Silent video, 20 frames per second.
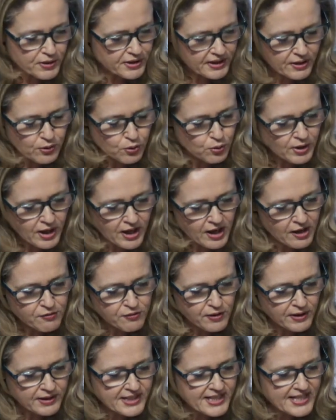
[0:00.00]
could have
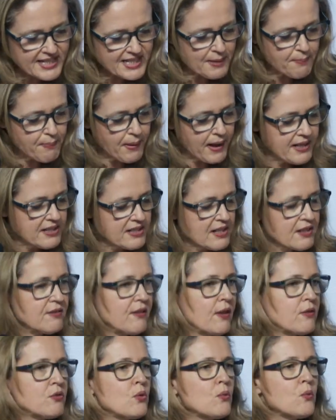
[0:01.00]
anticipated
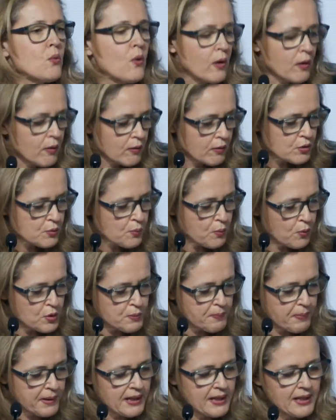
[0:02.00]
that the world
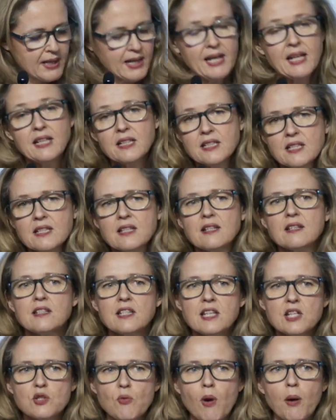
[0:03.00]
would be hit,
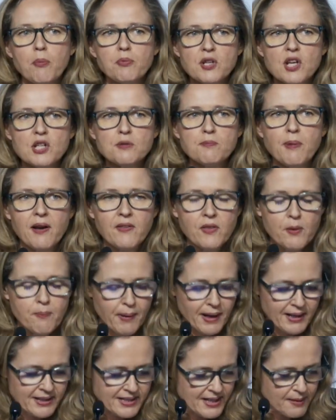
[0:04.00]
disrupted by the
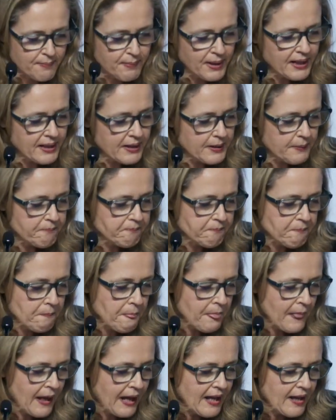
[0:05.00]
pandemic,
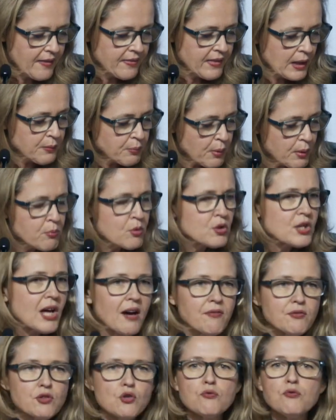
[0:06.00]
that we would
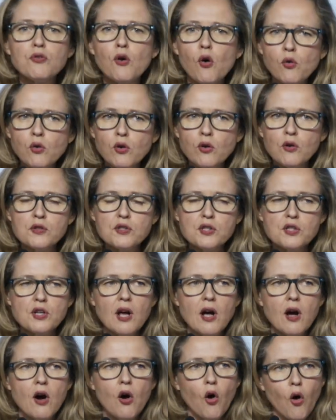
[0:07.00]
have to focus
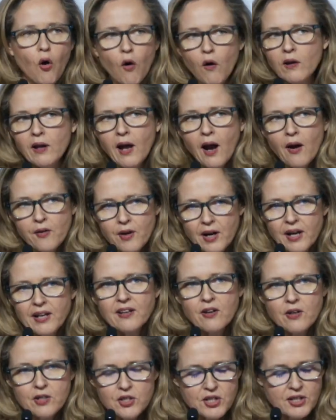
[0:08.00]
all our
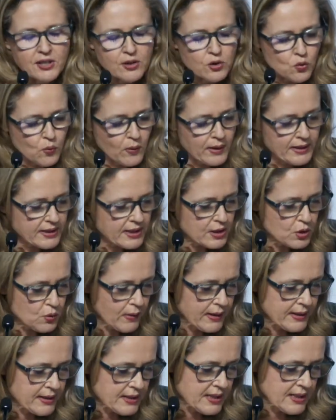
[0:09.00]
energy in
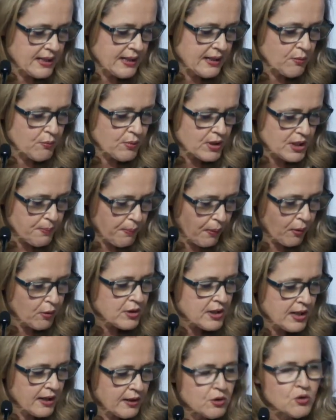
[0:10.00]
2020 in
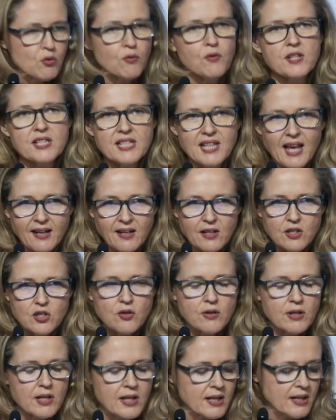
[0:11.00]
responding to the
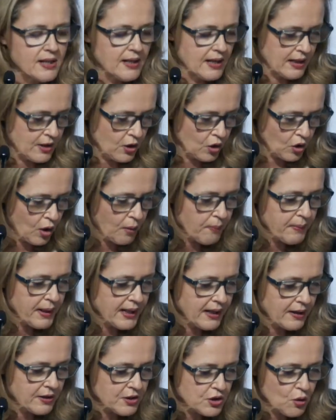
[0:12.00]
sanitary,
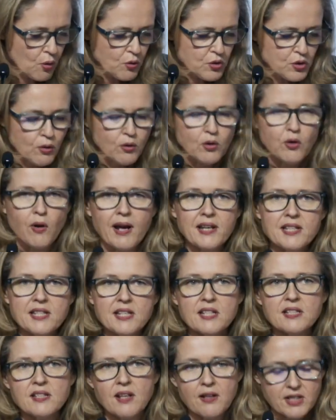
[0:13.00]
economic and social
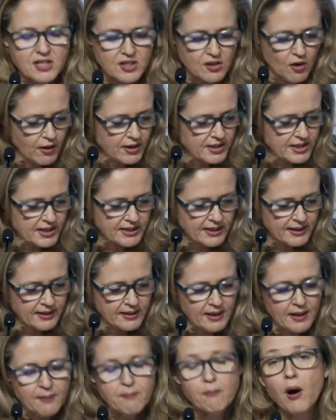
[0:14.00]
crisis that started
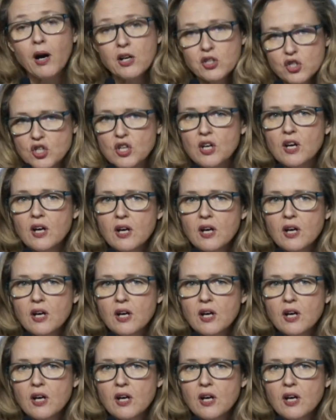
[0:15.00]
in March